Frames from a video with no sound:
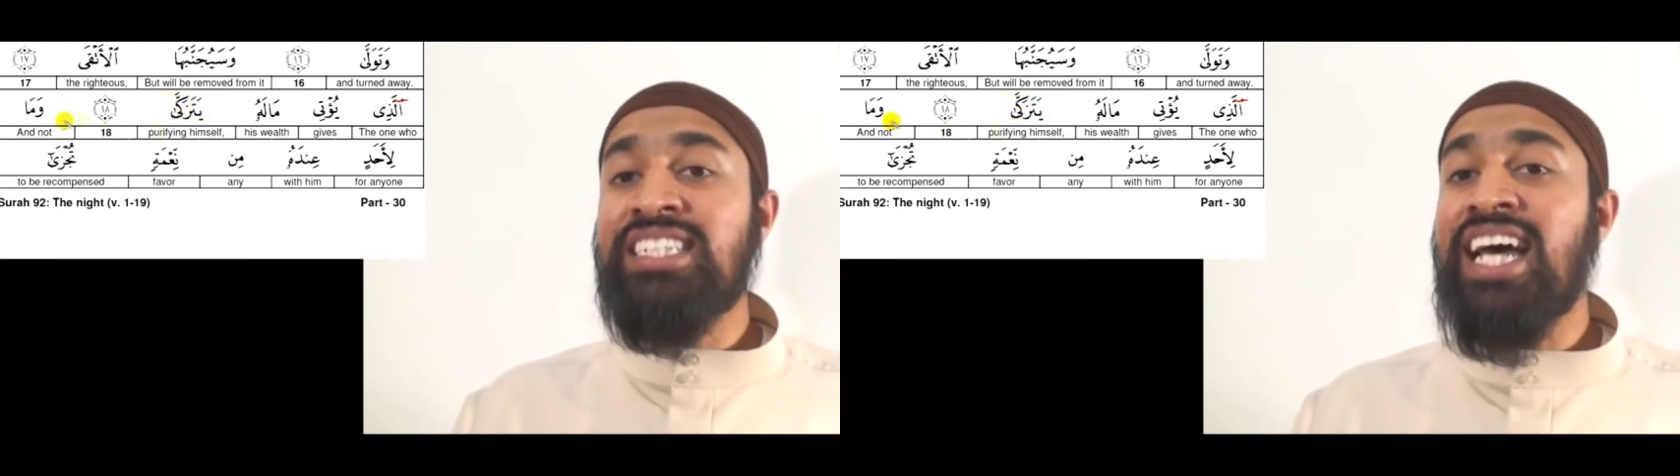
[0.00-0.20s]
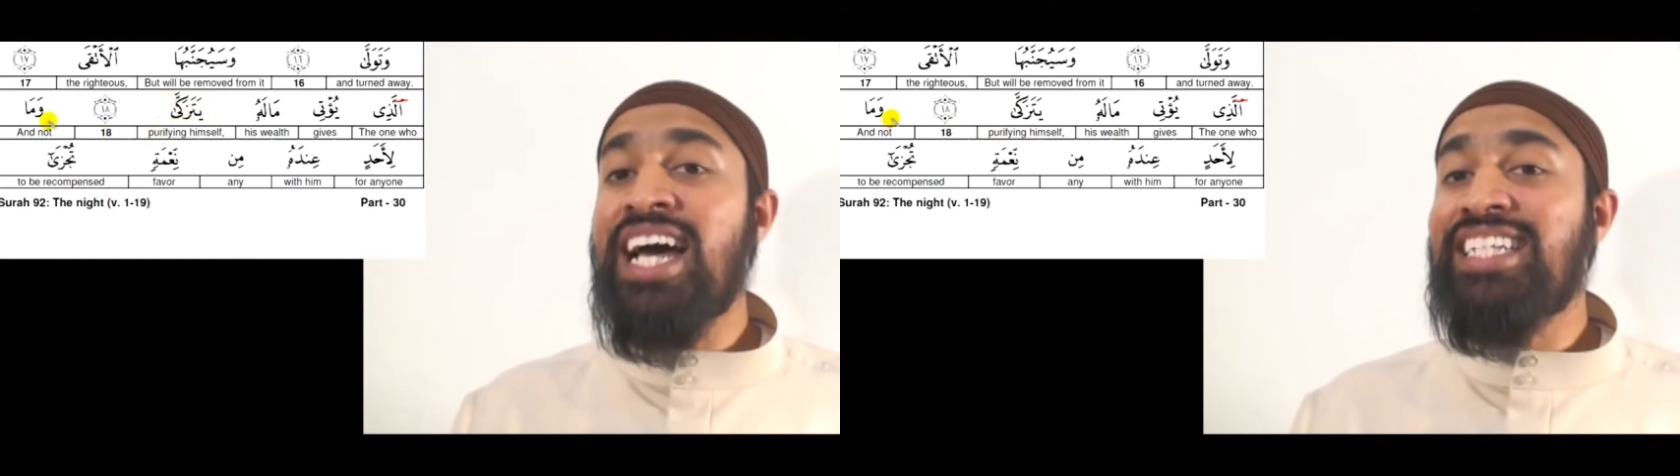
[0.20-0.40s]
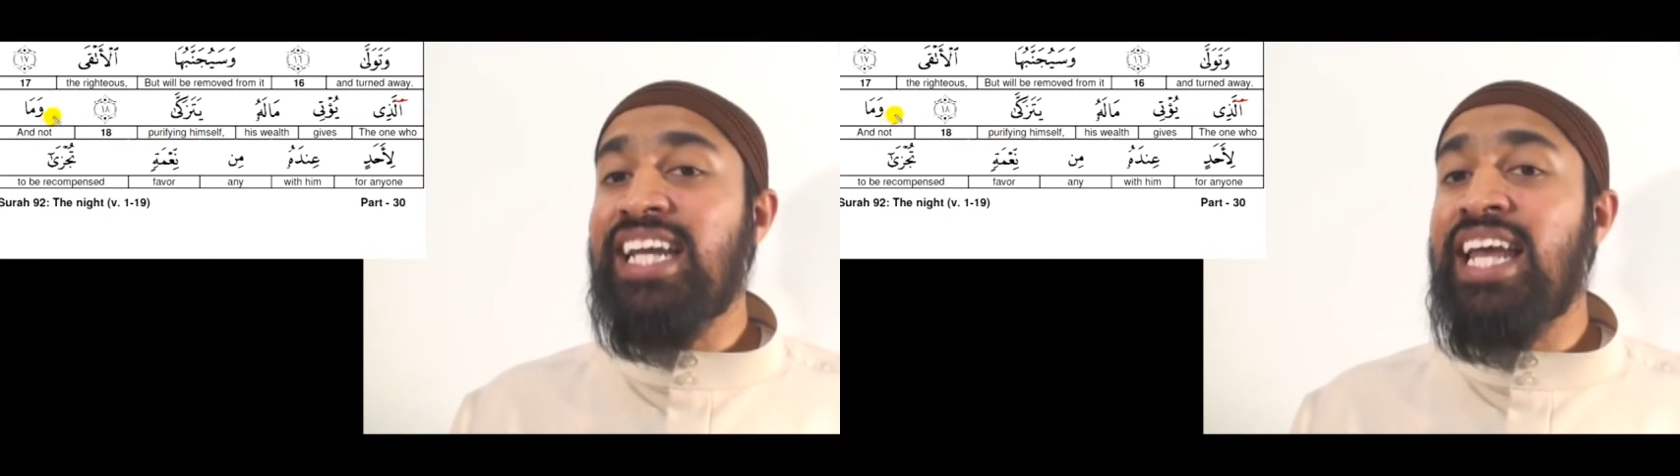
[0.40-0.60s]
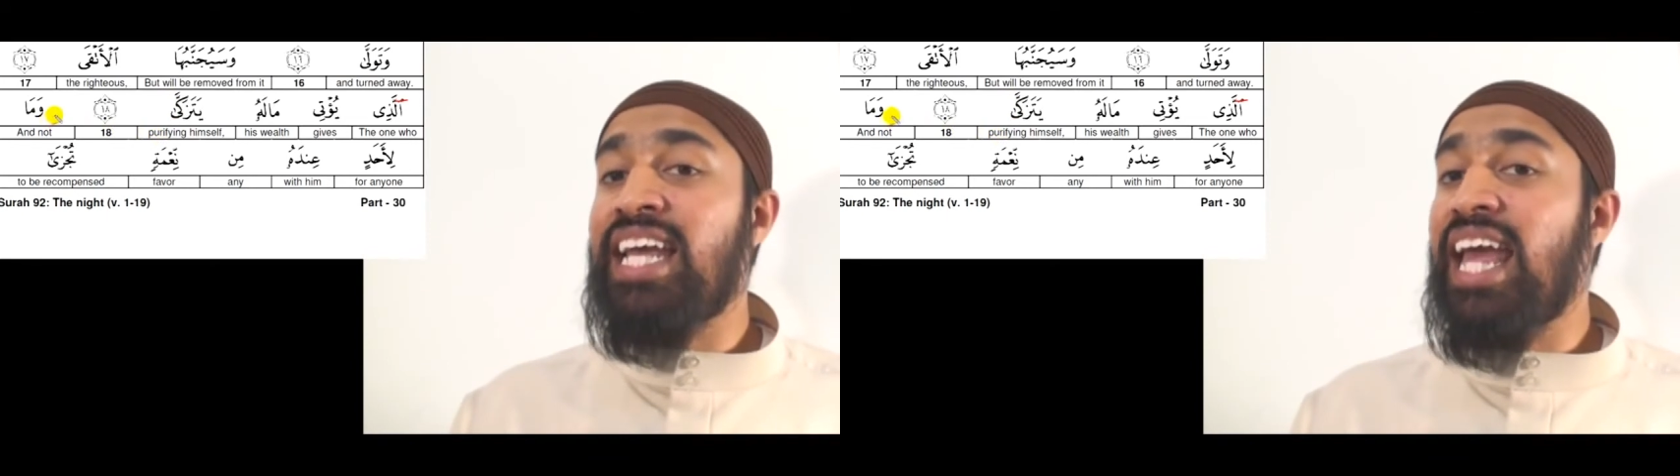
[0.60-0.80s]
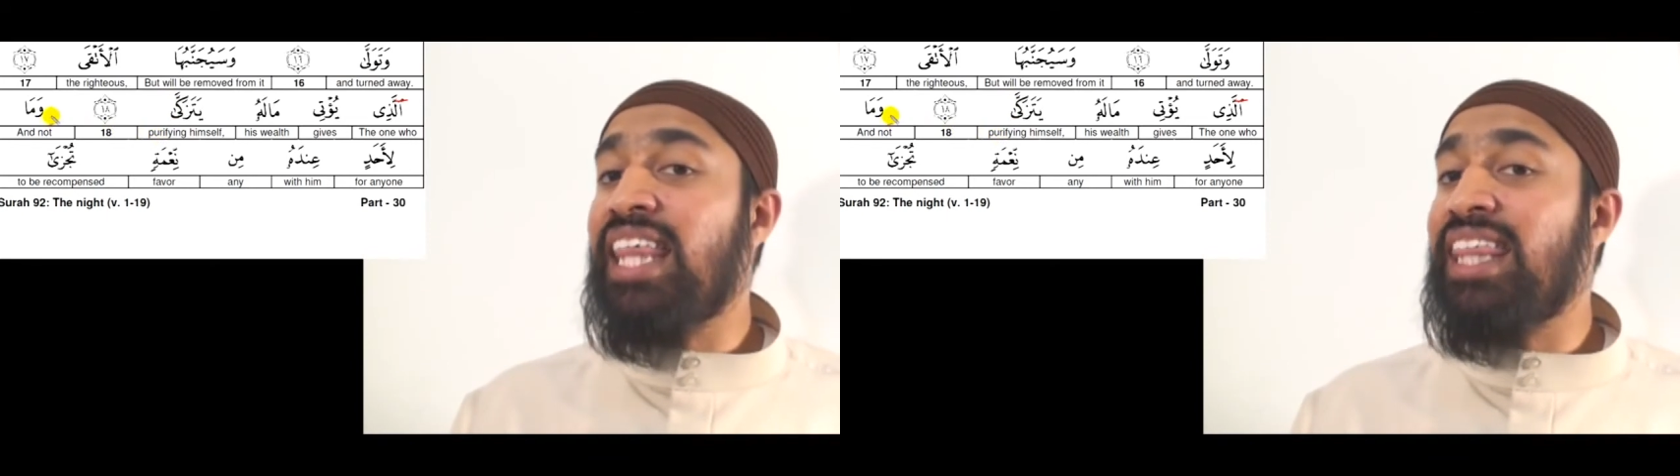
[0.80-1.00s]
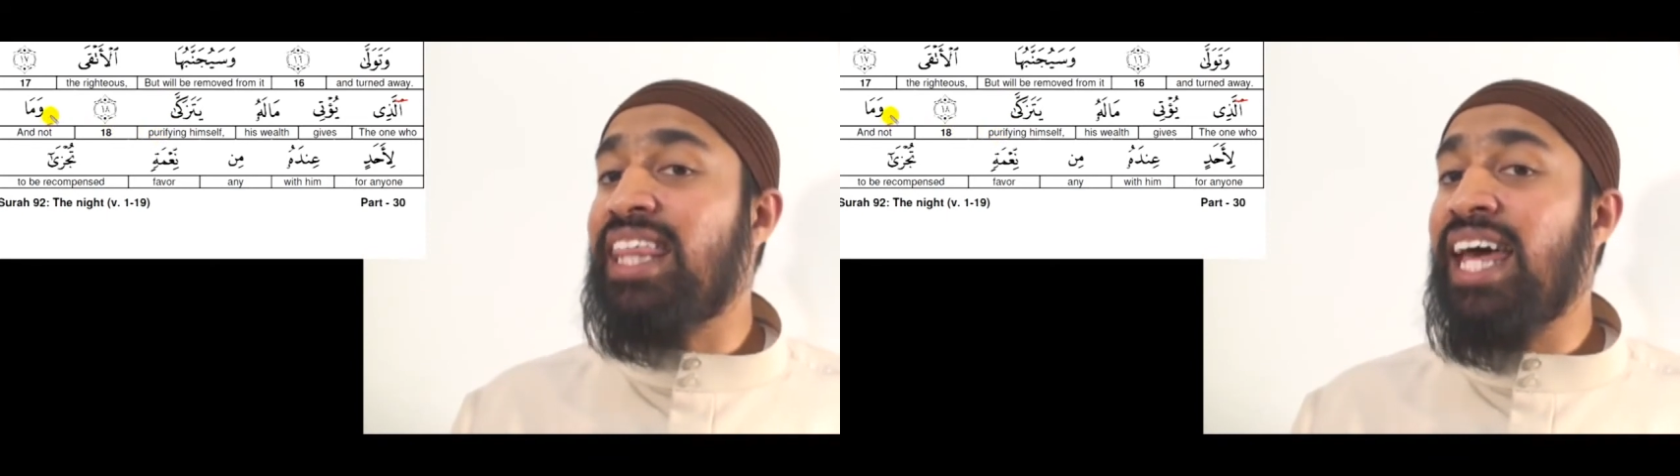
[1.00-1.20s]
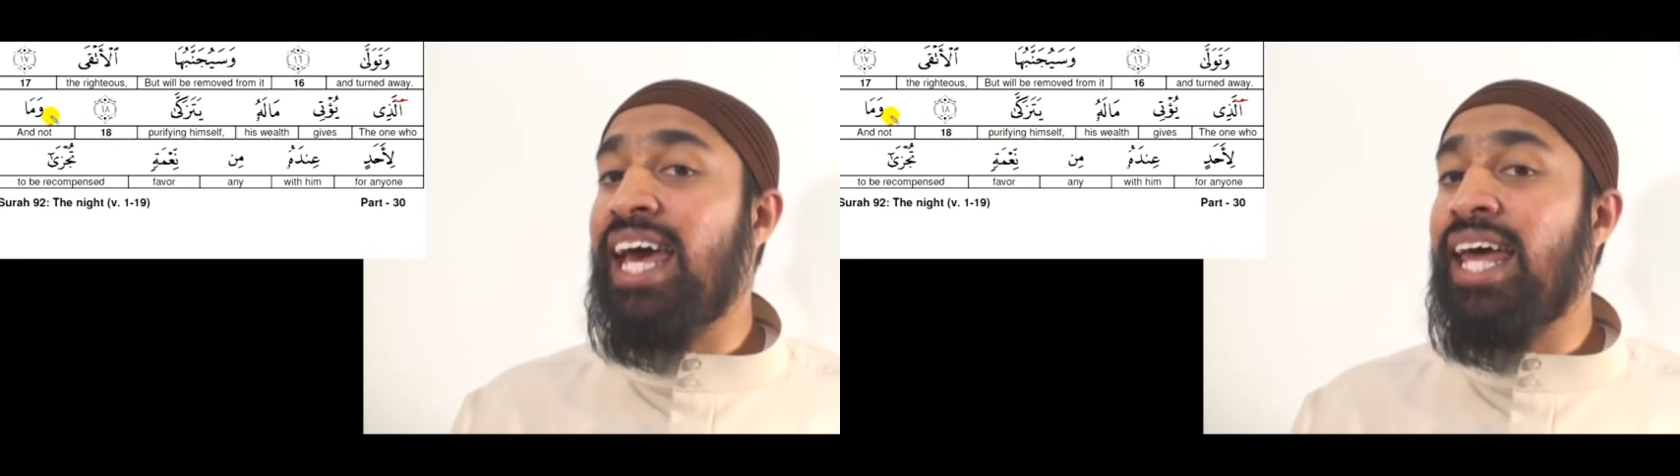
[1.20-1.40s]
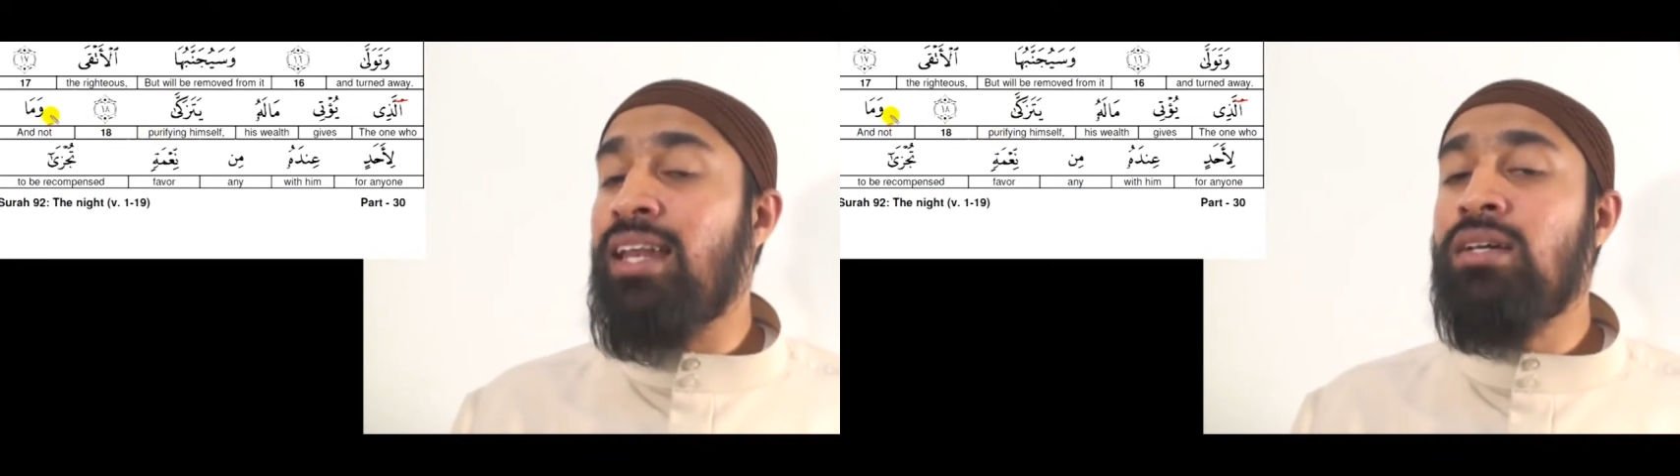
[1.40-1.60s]
Not a
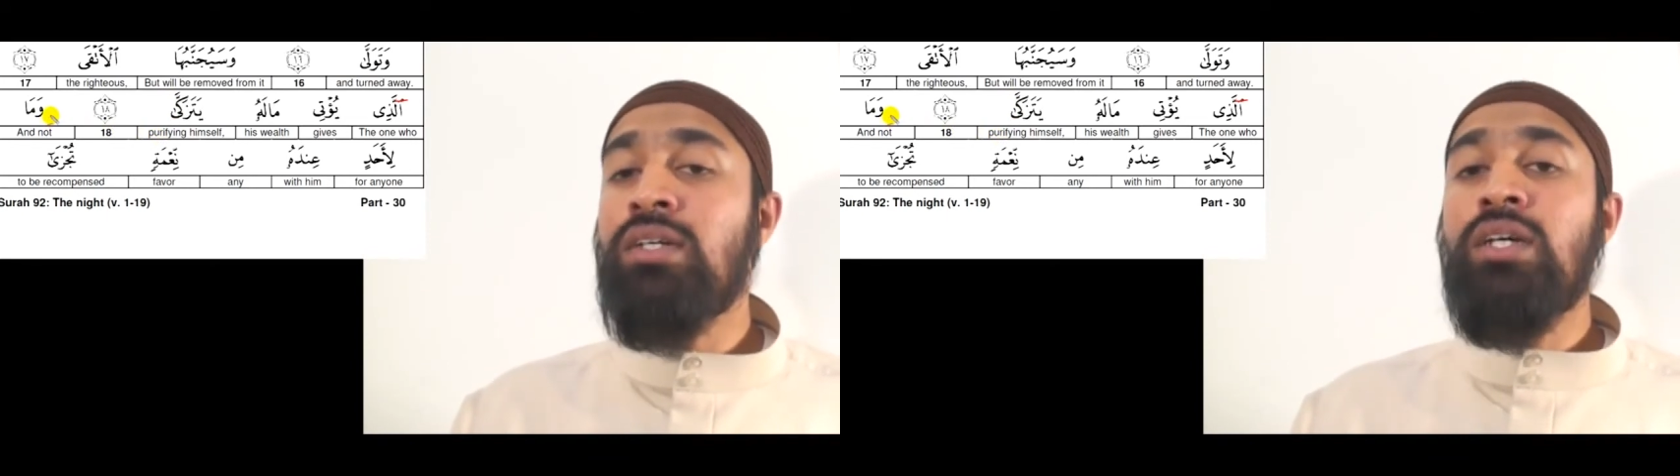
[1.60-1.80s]
dhal,